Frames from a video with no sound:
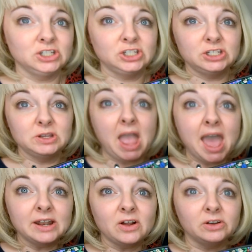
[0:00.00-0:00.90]
she
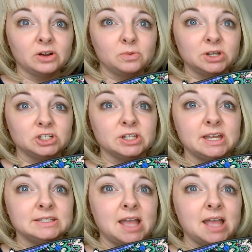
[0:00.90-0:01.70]
had it on her wish list.